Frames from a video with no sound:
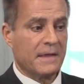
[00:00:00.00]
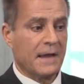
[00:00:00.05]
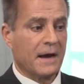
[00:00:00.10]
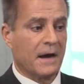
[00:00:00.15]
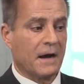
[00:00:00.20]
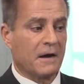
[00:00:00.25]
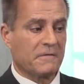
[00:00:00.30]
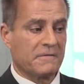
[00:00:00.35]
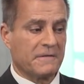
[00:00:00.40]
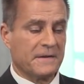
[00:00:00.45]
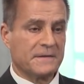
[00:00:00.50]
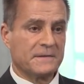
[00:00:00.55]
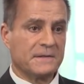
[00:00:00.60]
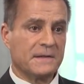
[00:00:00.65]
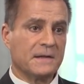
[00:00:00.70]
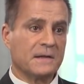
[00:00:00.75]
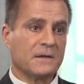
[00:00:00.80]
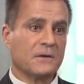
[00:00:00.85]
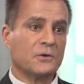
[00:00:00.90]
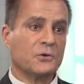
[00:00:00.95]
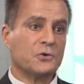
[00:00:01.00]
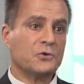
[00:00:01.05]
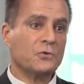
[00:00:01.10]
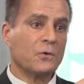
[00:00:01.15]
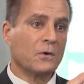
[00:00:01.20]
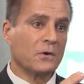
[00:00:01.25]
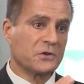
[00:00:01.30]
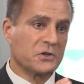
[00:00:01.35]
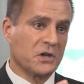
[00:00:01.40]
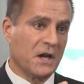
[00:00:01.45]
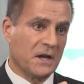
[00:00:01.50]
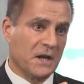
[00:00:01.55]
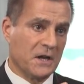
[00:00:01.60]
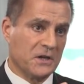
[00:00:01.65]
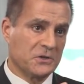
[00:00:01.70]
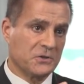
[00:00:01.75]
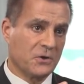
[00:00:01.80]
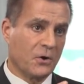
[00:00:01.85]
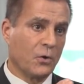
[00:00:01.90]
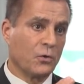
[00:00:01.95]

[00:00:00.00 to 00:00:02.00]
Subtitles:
they are facing a dual challenge.